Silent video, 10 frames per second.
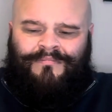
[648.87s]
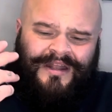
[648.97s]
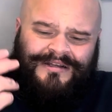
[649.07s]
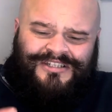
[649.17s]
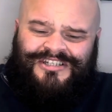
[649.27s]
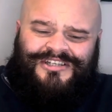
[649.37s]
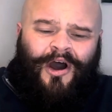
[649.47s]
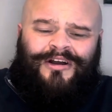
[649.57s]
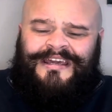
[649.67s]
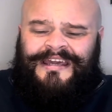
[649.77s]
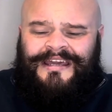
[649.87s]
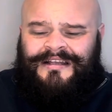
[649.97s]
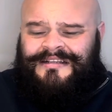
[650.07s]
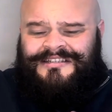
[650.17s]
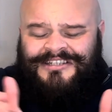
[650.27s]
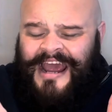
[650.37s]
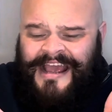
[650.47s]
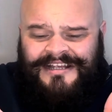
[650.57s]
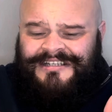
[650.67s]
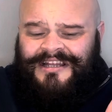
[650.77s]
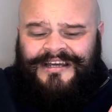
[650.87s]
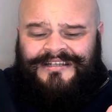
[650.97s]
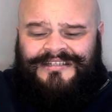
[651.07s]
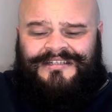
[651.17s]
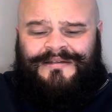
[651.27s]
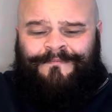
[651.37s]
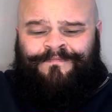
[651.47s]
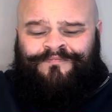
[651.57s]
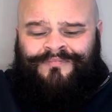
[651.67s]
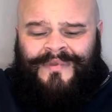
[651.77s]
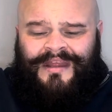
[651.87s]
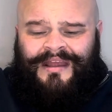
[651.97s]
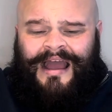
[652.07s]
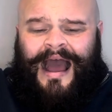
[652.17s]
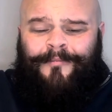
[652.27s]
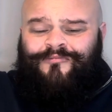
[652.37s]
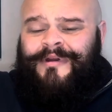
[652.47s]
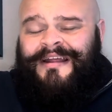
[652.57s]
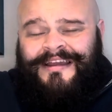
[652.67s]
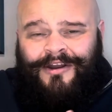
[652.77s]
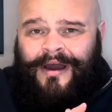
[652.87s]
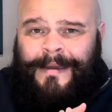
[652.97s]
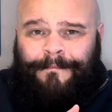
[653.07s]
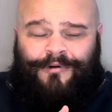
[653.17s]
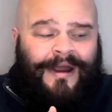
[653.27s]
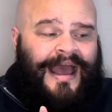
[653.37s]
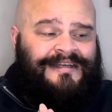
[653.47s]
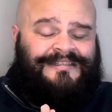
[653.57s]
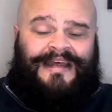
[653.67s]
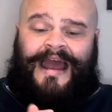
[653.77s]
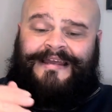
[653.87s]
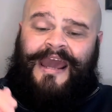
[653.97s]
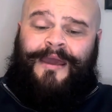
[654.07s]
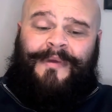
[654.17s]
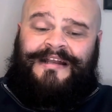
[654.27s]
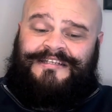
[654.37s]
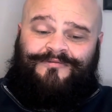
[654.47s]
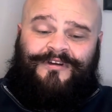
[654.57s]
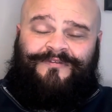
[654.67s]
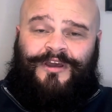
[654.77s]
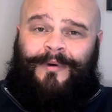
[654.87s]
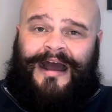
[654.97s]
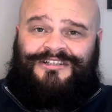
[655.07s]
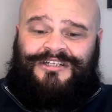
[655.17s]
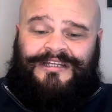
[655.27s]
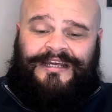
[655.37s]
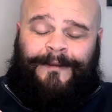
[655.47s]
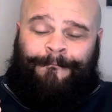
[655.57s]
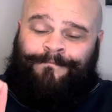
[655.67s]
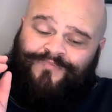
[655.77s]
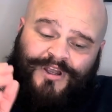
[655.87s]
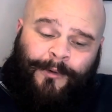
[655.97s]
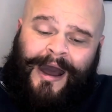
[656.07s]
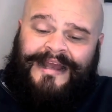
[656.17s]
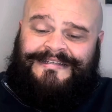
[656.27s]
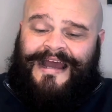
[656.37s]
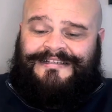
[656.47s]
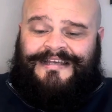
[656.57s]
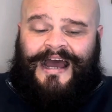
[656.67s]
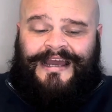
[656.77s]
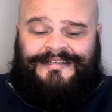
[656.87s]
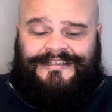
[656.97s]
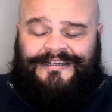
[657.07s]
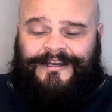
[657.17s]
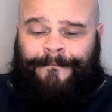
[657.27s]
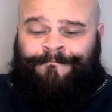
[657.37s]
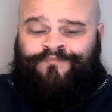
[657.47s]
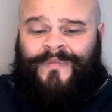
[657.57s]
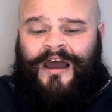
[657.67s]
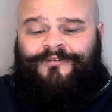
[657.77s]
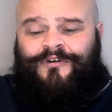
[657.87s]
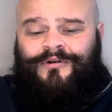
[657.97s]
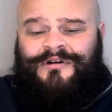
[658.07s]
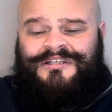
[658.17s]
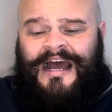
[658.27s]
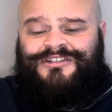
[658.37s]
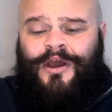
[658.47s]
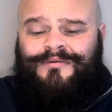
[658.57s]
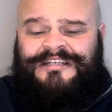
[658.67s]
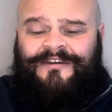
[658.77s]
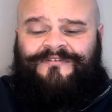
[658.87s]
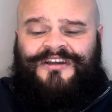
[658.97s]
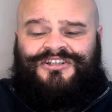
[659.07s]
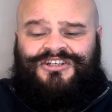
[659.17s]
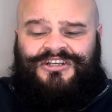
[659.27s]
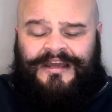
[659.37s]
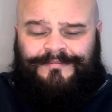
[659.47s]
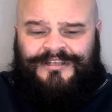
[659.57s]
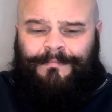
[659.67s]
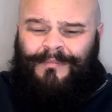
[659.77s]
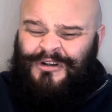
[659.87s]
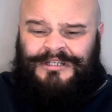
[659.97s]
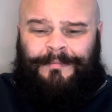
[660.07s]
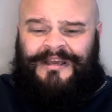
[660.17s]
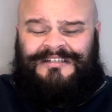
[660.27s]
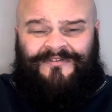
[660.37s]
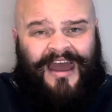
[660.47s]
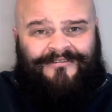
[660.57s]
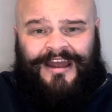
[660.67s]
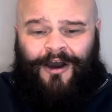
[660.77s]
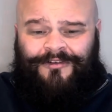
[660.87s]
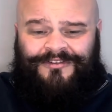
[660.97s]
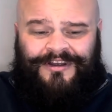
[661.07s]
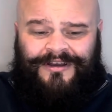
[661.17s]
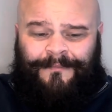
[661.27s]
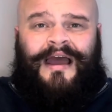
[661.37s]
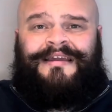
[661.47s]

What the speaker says: Soggy, tasteless. I'm really not impressed. I came into the review actually quite excited. I thought, I don't eat fish and chips and mushy peas very often.